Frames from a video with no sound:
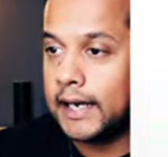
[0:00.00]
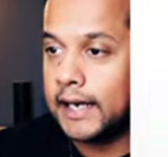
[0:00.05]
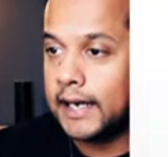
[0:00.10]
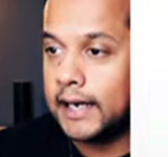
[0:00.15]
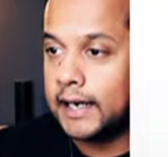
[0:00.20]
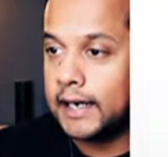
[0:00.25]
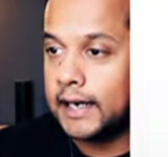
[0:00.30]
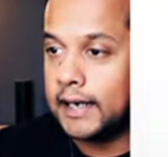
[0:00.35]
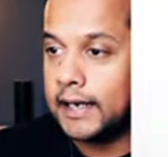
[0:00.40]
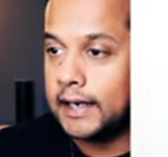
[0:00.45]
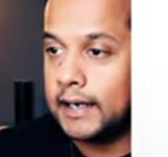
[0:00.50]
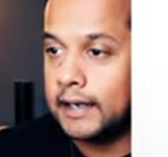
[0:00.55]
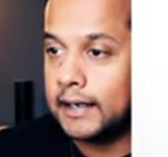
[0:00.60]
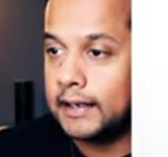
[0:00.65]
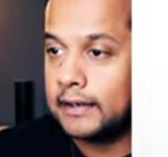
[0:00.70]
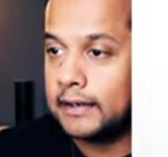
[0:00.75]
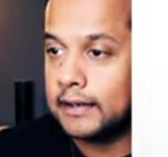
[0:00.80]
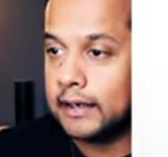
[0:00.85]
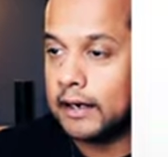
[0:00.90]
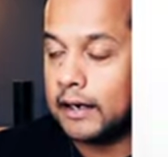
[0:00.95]

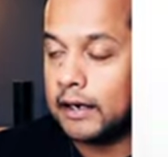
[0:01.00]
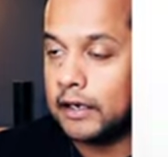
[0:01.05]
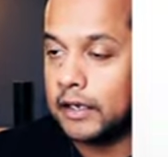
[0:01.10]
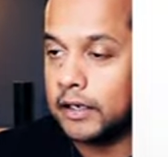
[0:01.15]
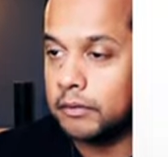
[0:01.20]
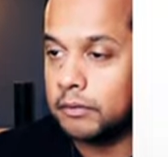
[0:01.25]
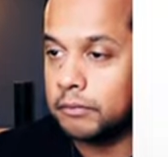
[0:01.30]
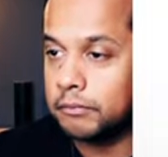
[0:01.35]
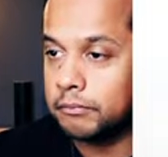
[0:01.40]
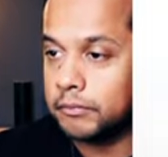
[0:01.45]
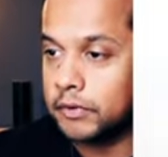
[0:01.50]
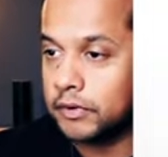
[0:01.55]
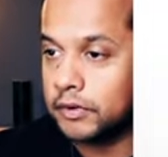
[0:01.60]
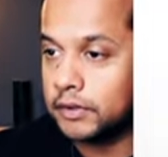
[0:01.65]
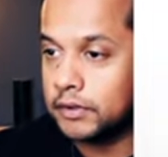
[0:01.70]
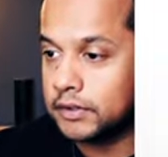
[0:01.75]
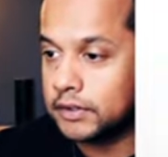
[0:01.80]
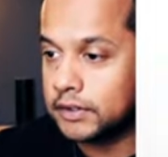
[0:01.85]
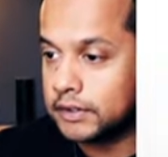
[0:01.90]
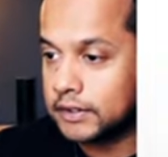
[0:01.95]
and I am going
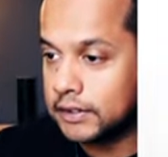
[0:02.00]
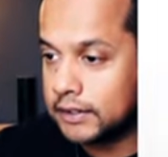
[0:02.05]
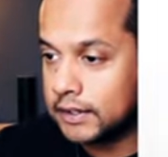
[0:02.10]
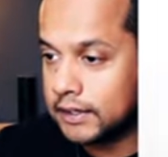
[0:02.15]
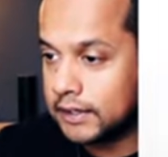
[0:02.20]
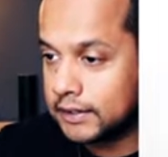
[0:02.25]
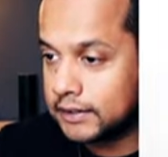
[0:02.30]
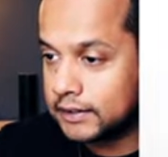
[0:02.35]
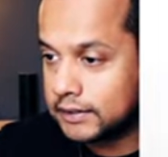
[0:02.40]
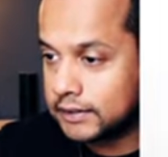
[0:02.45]
to select,